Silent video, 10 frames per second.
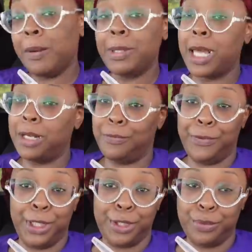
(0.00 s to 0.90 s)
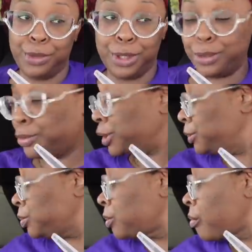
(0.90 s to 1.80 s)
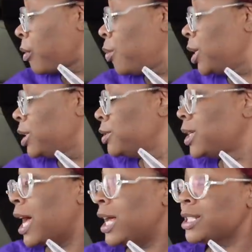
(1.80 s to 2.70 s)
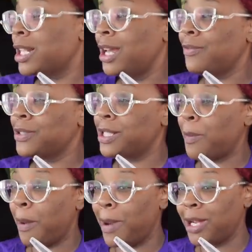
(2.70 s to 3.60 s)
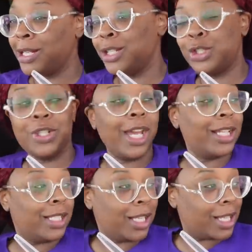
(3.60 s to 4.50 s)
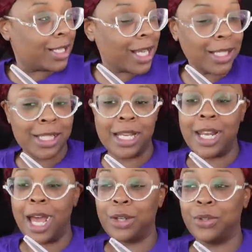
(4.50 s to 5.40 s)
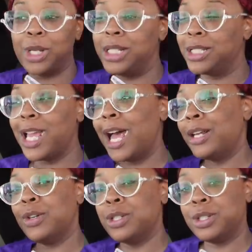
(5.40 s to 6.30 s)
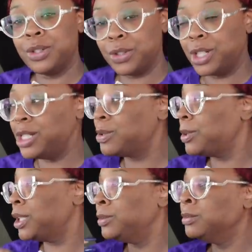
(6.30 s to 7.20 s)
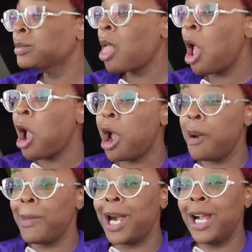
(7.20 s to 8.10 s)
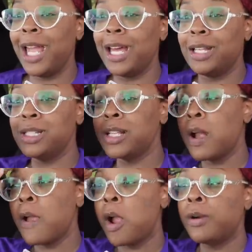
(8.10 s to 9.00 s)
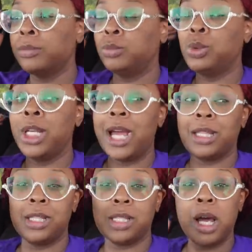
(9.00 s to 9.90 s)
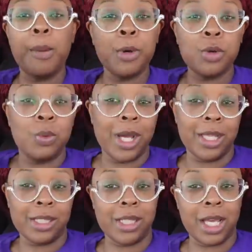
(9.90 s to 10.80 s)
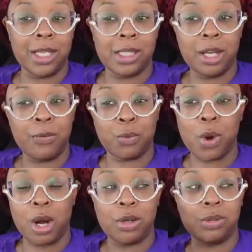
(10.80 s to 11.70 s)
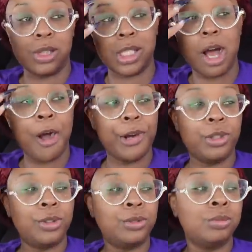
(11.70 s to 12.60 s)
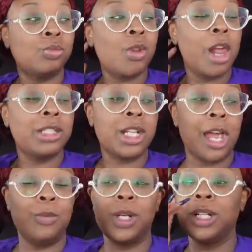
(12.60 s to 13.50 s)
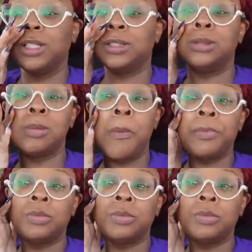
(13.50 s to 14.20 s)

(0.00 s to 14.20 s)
not at a fancy restaurant. One of you guys laughing talking about my country accent because I say degrees. Yeah, I know it's degrees, but in my house, we got this comical way of saying stuff wrong. So it's like one of them.